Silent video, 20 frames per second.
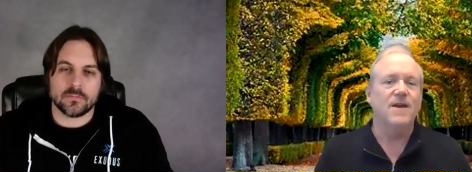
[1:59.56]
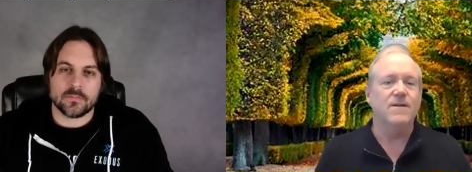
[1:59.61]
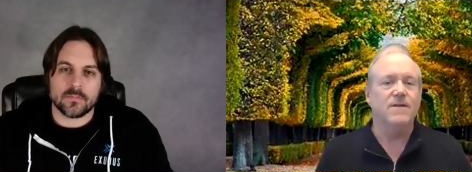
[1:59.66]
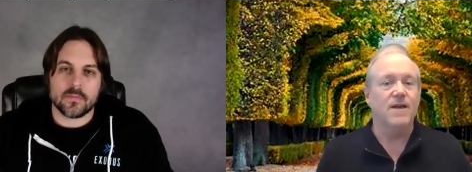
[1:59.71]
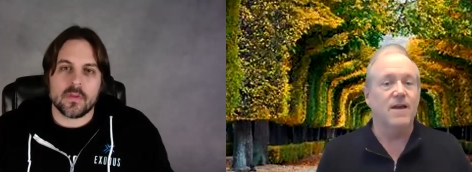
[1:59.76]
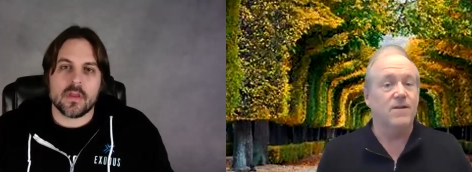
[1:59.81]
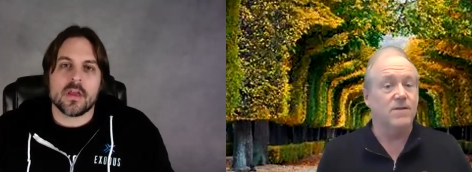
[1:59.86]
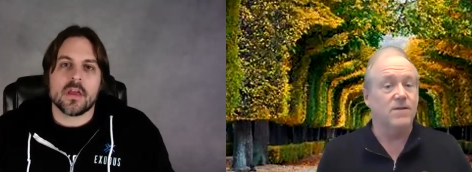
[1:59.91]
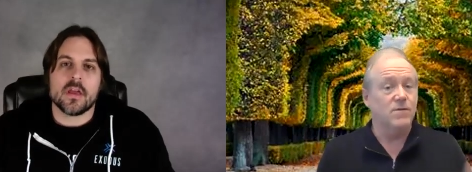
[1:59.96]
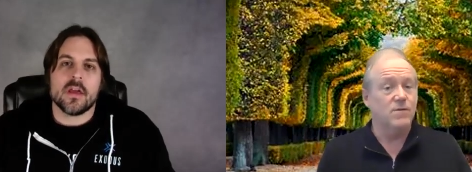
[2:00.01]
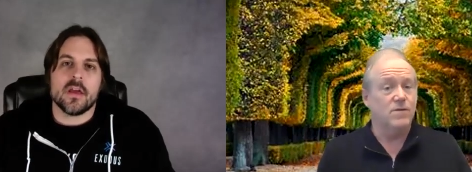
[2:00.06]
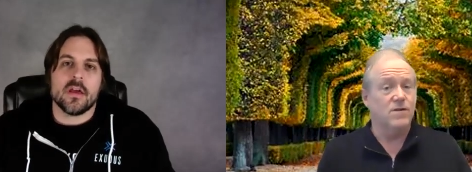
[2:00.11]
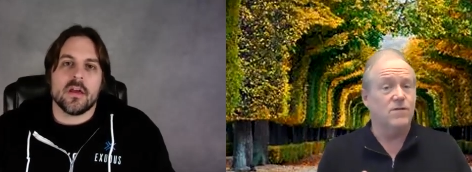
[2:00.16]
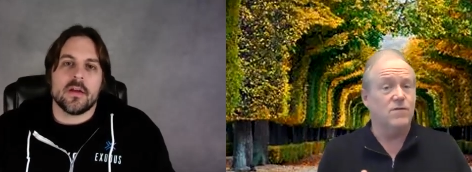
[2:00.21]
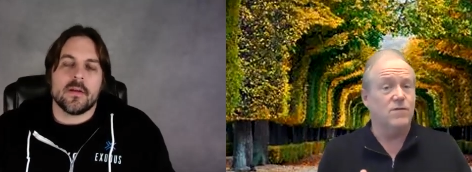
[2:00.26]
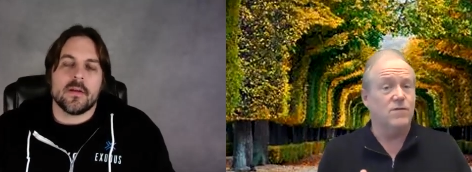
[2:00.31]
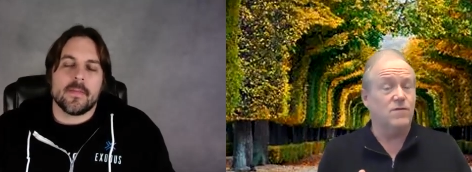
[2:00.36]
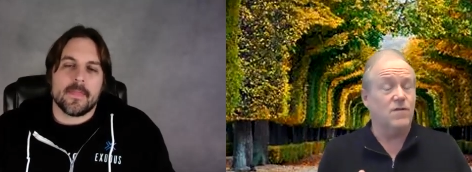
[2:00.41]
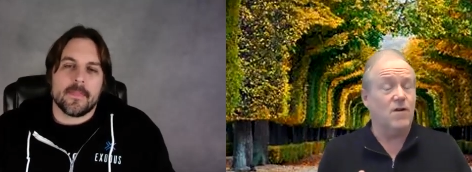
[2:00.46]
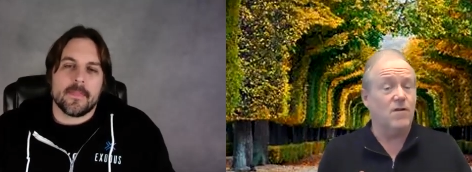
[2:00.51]
Speaker 1: And and did
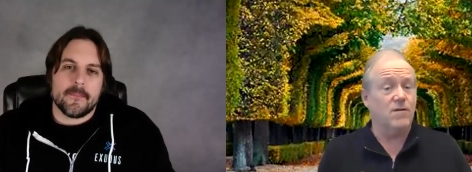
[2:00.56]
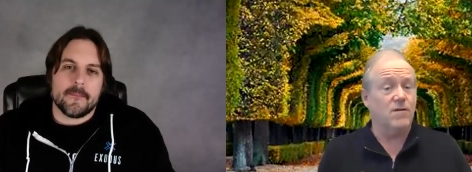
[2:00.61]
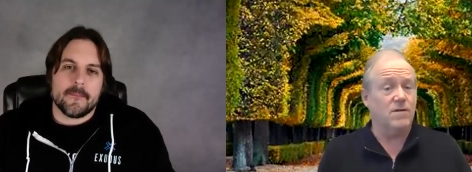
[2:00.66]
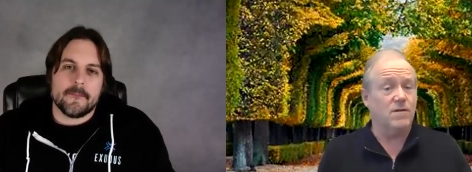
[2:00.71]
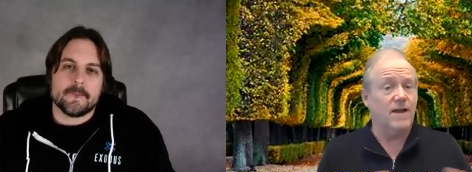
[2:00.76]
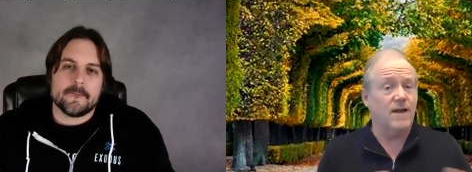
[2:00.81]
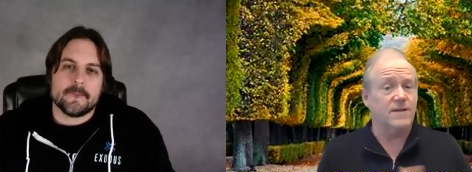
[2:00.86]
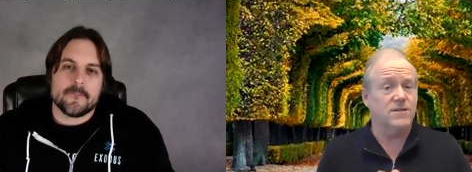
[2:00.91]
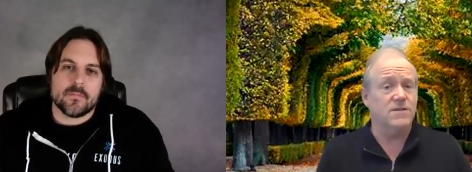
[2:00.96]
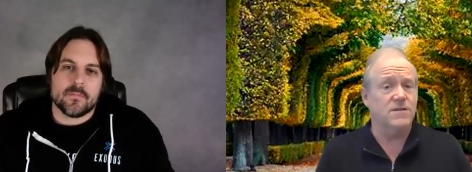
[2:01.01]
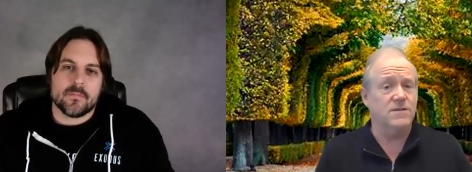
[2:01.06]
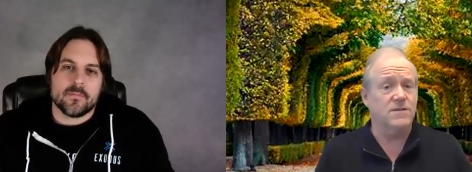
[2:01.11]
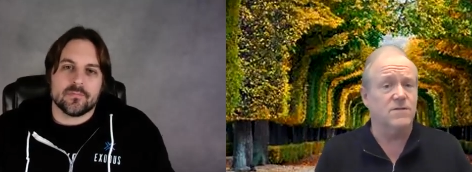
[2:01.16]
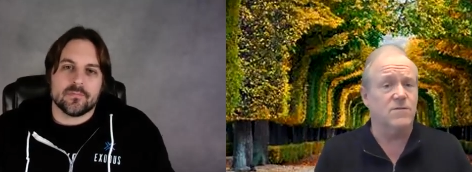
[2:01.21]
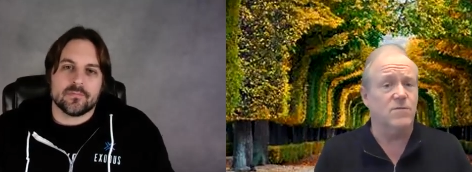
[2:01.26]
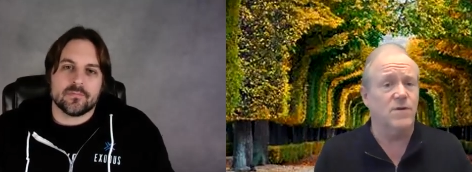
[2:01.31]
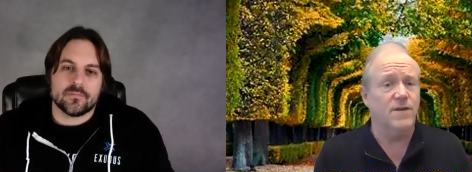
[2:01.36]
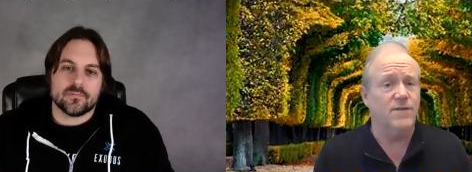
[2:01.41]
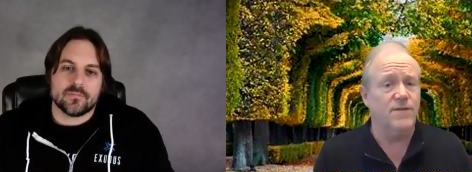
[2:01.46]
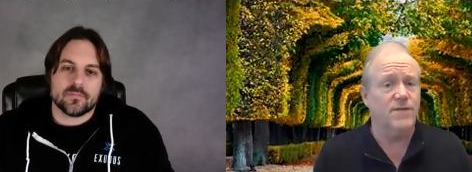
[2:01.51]
you start Exodus in
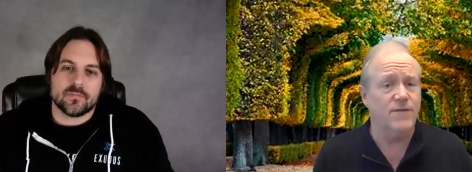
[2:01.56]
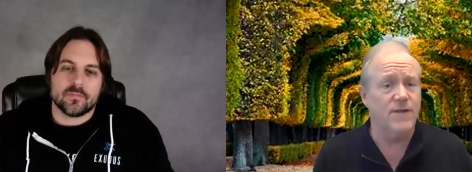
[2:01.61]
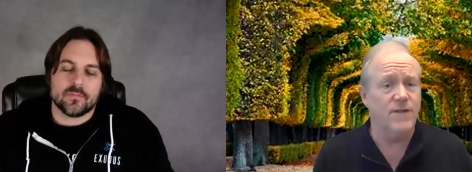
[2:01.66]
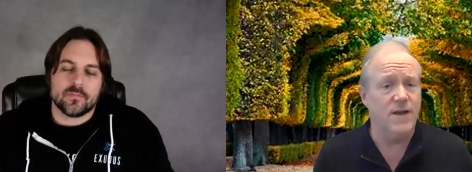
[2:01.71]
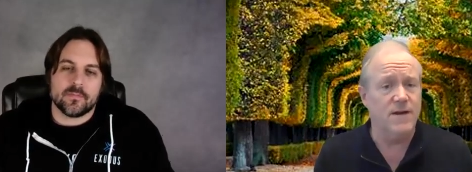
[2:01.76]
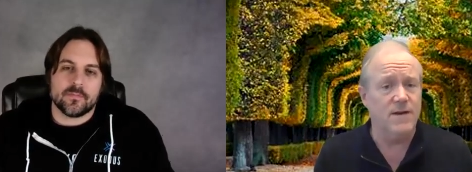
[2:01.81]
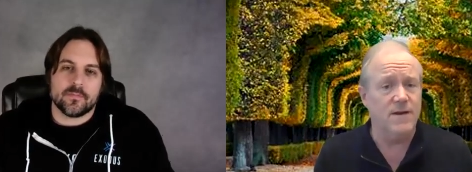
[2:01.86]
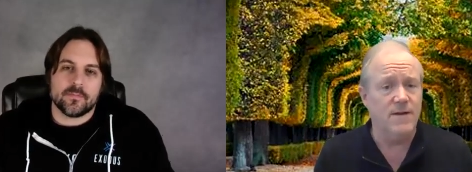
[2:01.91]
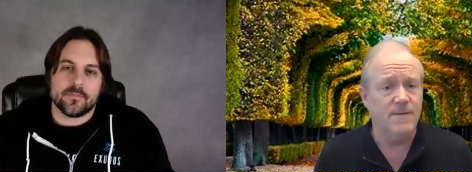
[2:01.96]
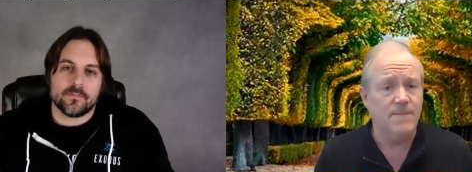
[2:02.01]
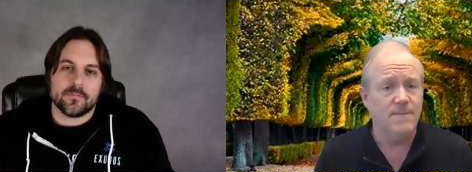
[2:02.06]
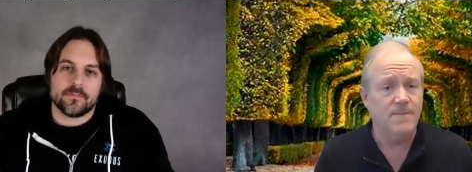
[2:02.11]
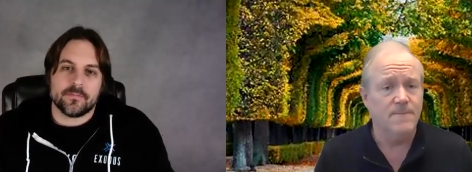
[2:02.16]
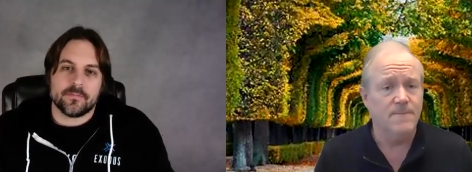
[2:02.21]
2015?